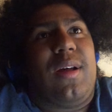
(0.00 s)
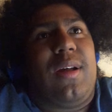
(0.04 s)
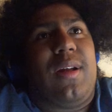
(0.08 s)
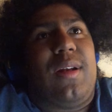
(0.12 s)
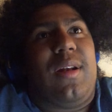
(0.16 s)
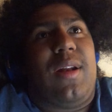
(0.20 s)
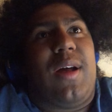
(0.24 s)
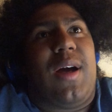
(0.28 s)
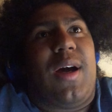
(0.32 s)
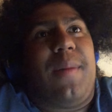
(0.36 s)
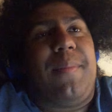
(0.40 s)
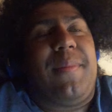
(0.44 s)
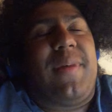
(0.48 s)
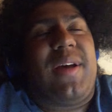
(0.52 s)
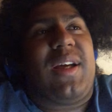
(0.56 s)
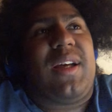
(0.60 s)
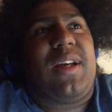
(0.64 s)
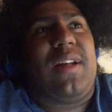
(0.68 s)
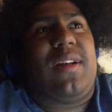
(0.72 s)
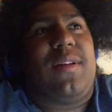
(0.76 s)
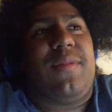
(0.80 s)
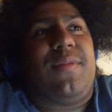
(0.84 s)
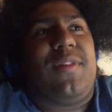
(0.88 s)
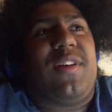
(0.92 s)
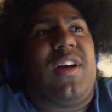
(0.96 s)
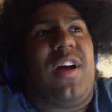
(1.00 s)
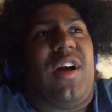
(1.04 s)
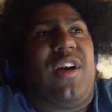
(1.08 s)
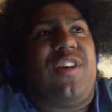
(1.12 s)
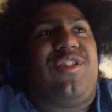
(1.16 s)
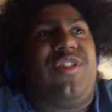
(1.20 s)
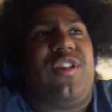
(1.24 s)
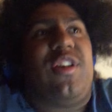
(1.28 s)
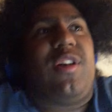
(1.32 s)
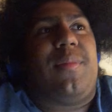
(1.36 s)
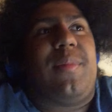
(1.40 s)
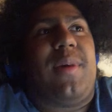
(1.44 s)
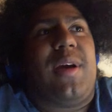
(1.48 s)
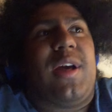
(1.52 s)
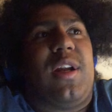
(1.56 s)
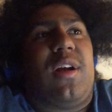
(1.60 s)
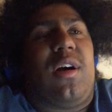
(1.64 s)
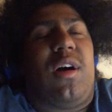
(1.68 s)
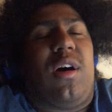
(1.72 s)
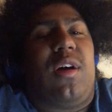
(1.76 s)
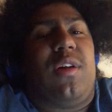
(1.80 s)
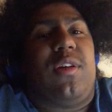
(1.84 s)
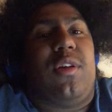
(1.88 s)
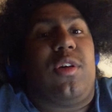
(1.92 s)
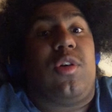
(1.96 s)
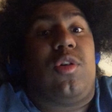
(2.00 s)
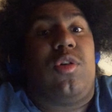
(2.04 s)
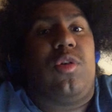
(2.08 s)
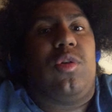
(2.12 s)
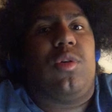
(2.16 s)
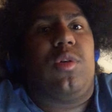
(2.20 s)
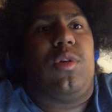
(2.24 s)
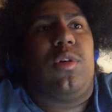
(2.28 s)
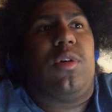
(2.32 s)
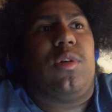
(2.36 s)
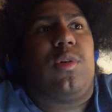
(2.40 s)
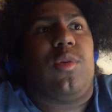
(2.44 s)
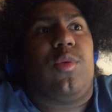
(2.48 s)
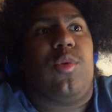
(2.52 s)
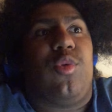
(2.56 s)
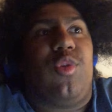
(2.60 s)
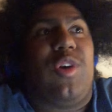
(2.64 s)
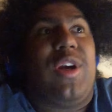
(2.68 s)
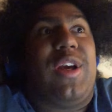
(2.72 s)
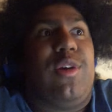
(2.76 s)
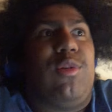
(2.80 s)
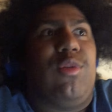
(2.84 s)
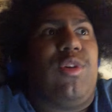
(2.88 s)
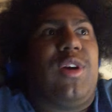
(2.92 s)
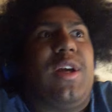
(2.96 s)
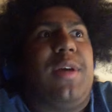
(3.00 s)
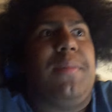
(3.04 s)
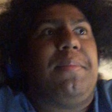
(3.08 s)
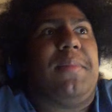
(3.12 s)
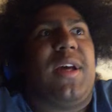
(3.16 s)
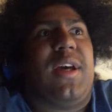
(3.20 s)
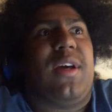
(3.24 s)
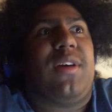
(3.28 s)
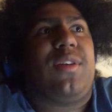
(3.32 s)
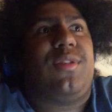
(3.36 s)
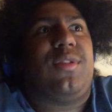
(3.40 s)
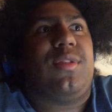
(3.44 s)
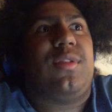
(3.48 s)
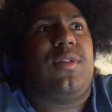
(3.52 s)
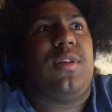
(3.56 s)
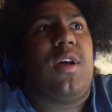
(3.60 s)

not making the video I should have made on the cool re-remix.